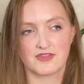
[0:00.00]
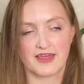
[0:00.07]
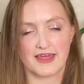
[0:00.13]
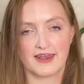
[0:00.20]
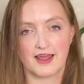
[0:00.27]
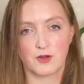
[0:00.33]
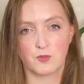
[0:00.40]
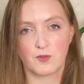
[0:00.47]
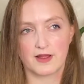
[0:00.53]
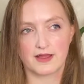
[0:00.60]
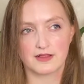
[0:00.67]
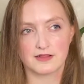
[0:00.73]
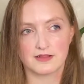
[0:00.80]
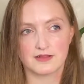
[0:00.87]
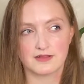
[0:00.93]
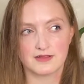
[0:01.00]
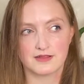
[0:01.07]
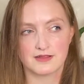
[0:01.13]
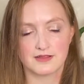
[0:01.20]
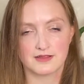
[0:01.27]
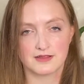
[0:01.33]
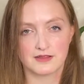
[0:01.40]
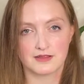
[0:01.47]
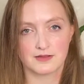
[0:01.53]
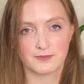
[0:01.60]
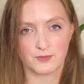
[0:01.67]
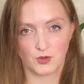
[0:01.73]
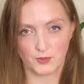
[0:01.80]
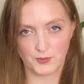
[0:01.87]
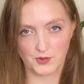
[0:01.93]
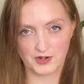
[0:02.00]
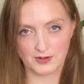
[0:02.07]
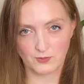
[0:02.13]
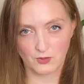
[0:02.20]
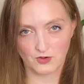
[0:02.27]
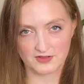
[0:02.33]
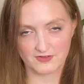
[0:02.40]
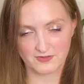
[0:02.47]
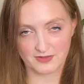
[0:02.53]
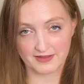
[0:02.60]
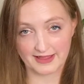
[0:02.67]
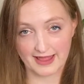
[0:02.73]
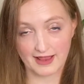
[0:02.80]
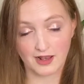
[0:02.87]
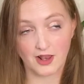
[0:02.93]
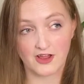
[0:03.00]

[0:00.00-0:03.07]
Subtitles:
then I will pour boiling water from the kettle